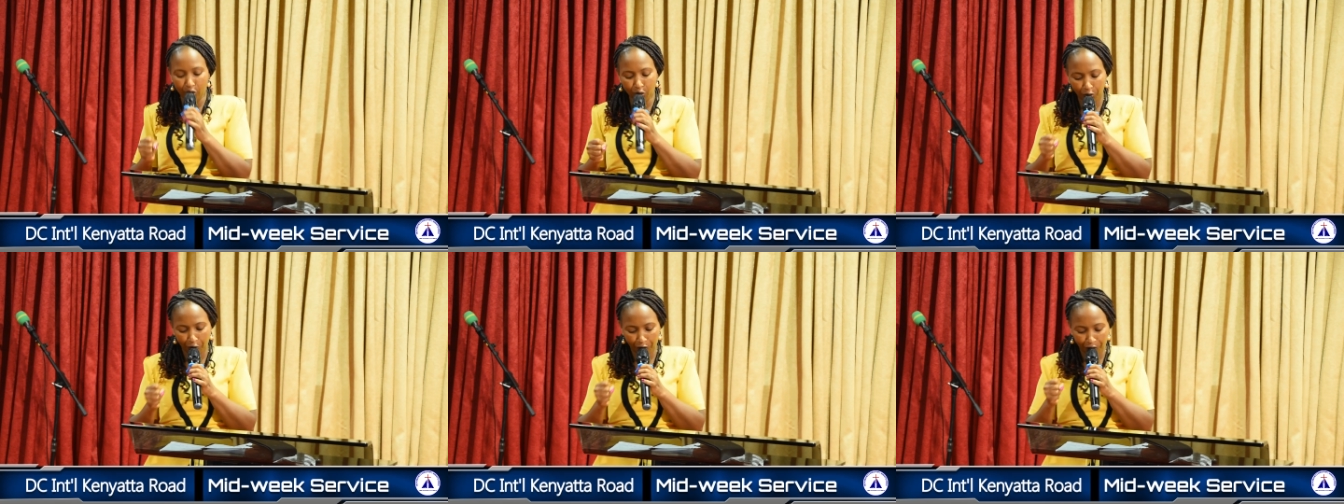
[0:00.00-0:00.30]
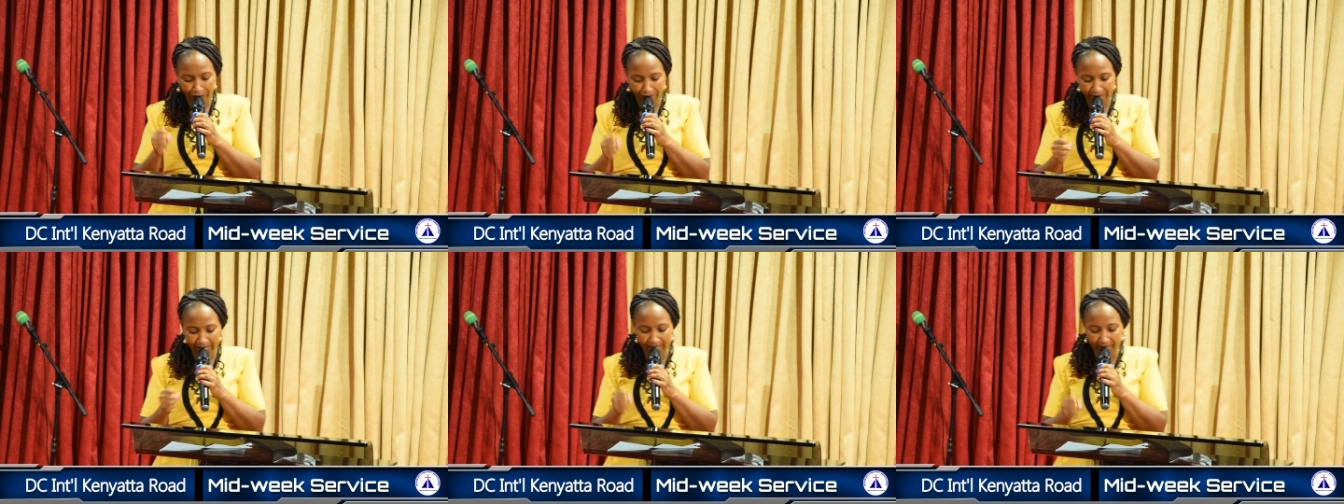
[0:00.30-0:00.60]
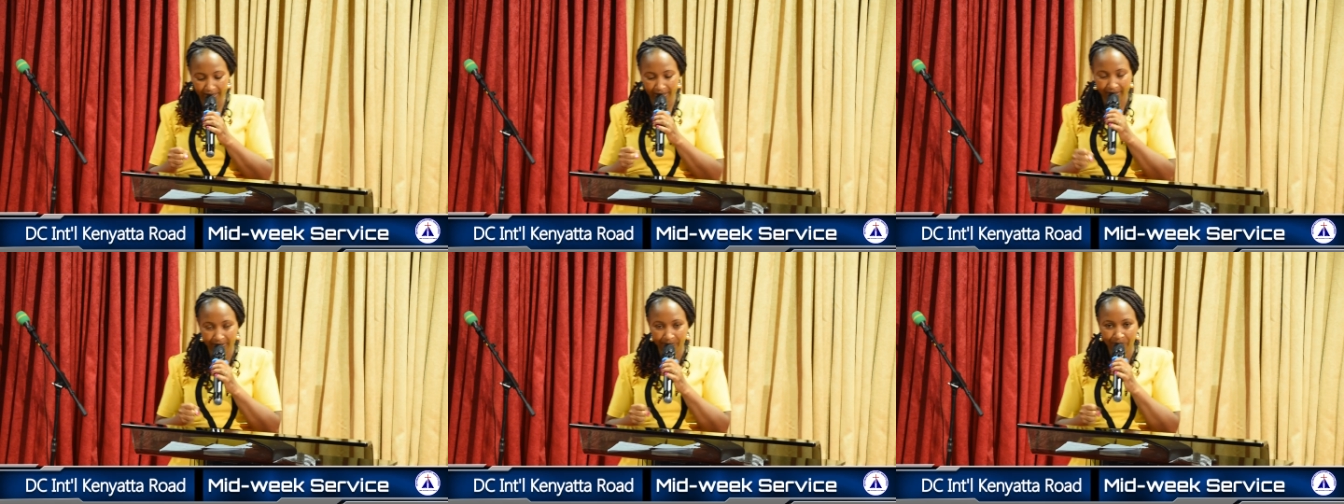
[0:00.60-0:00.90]
you
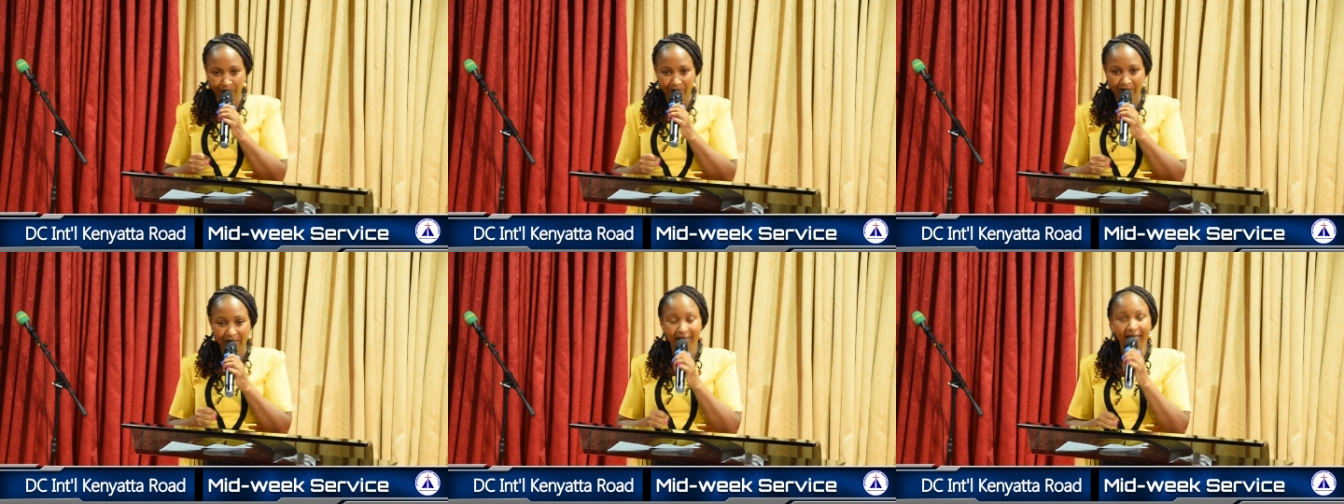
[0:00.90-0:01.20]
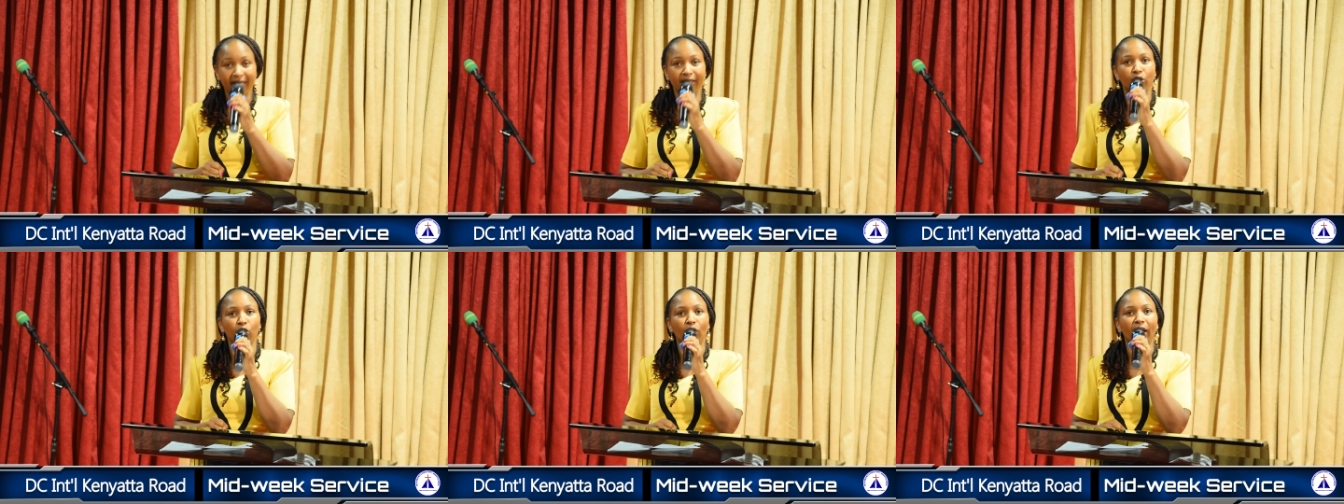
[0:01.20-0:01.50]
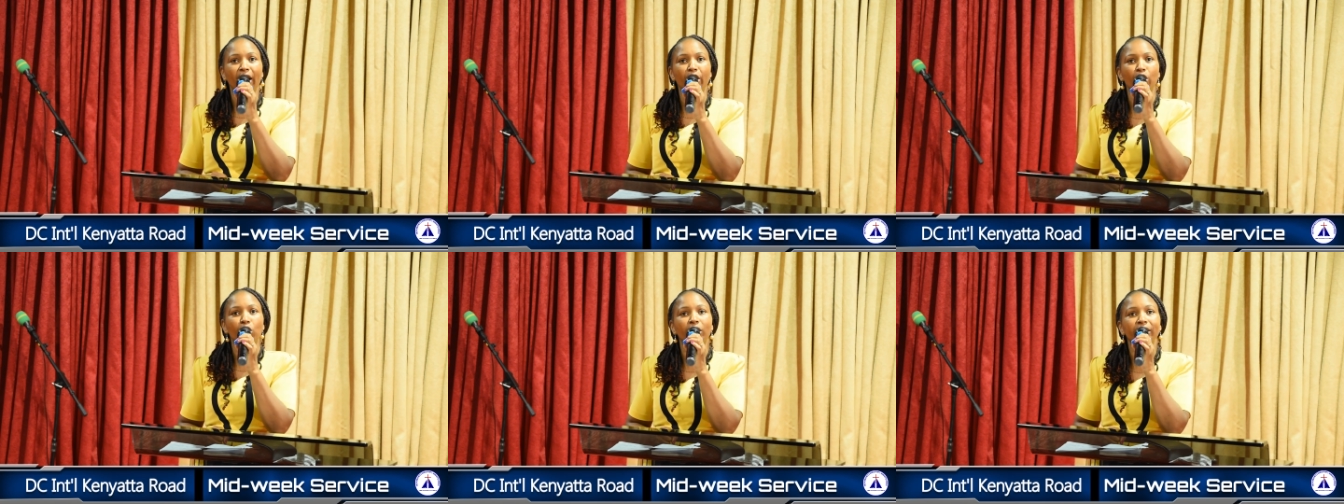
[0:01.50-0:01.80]
feel that you
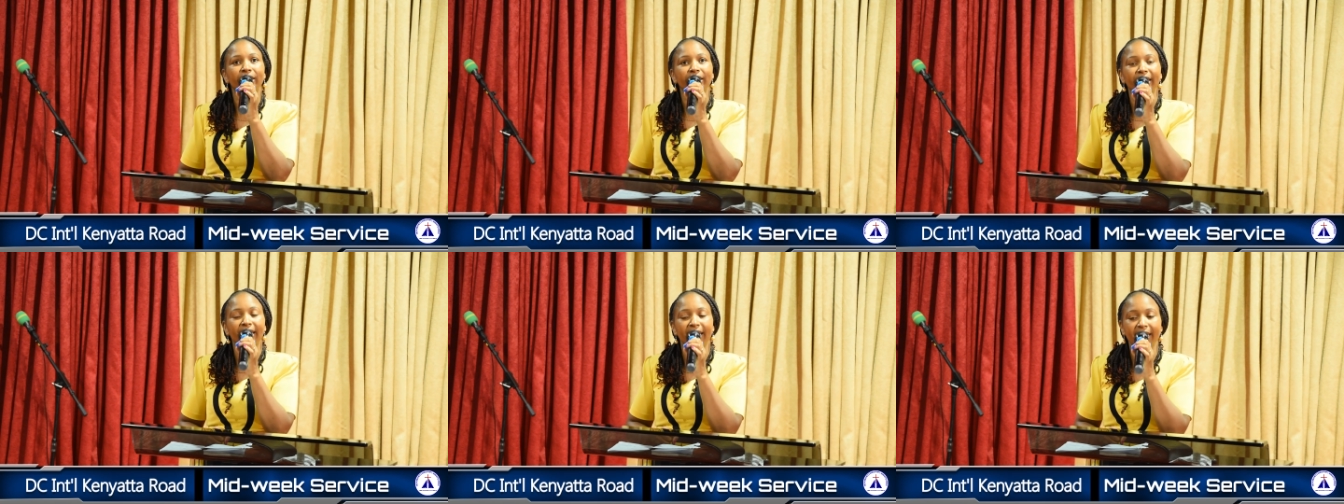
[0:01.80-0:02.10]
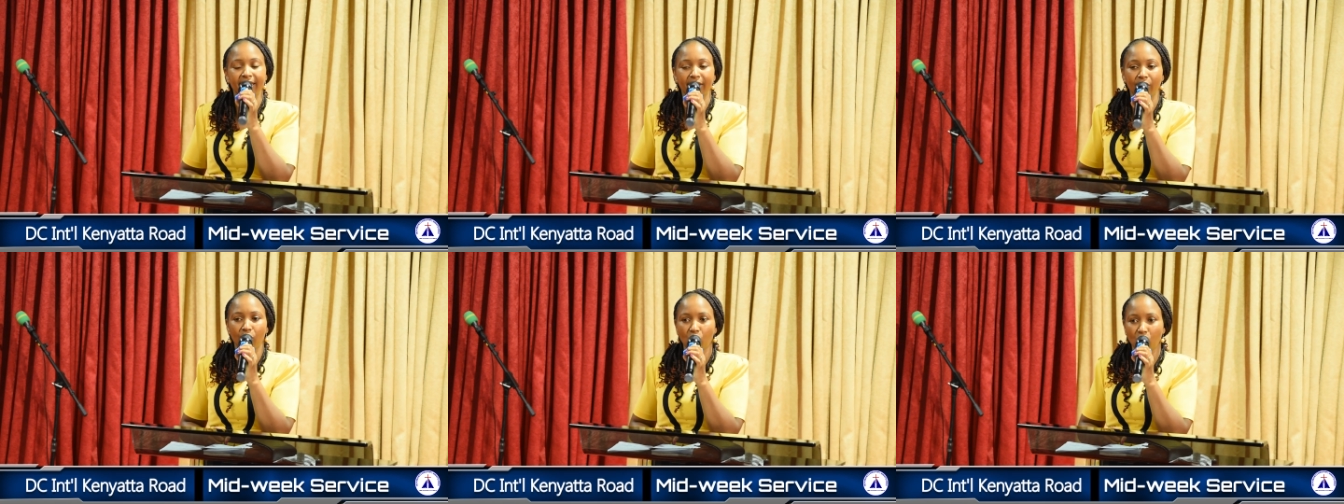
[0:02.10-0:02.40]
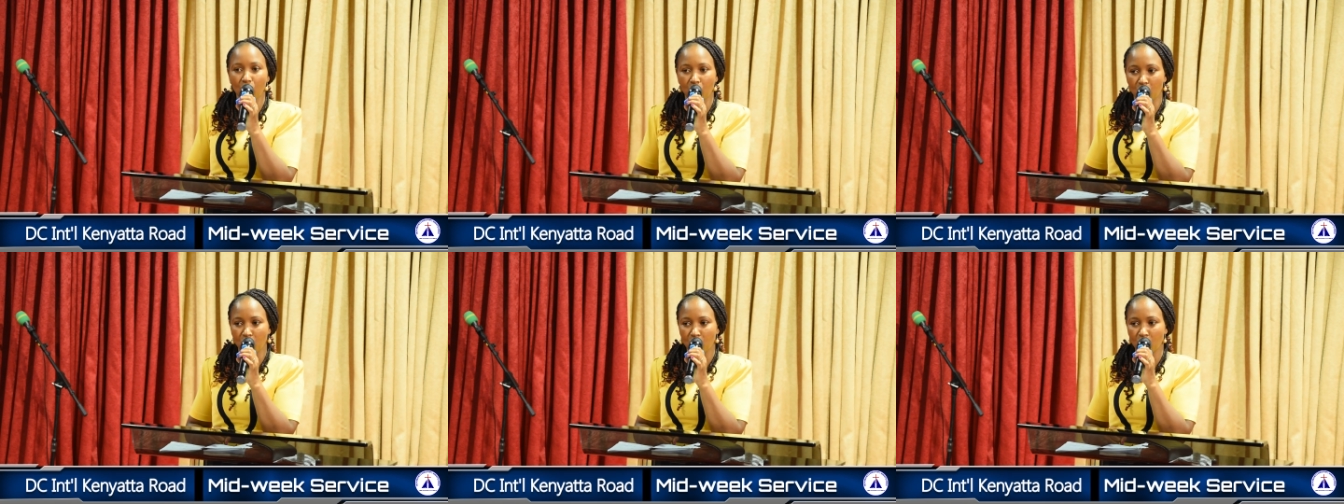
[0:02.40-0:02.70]
cannot let
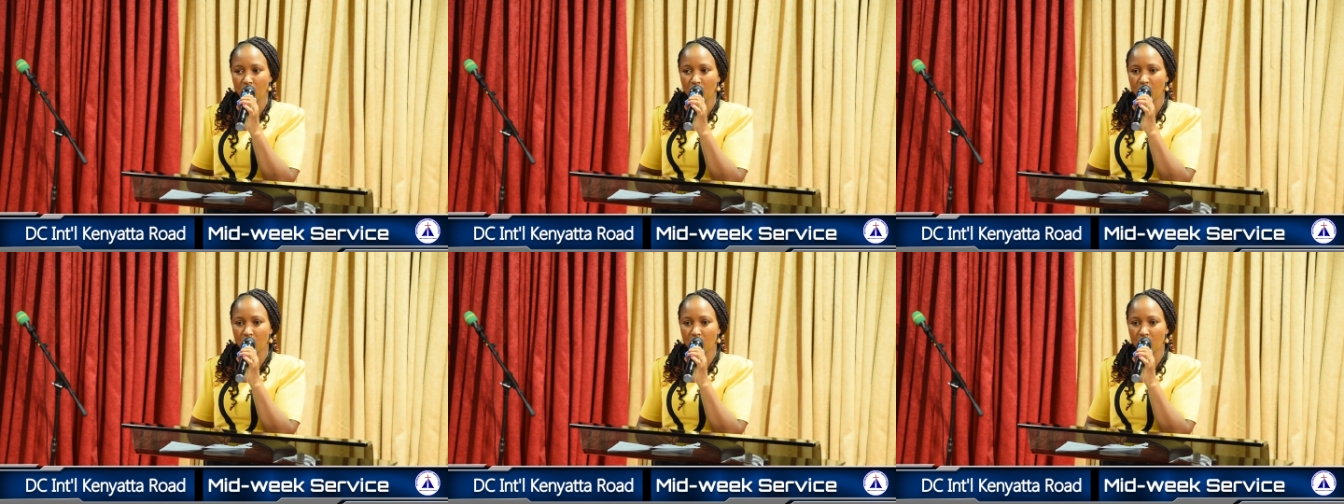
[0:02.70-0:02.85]
go?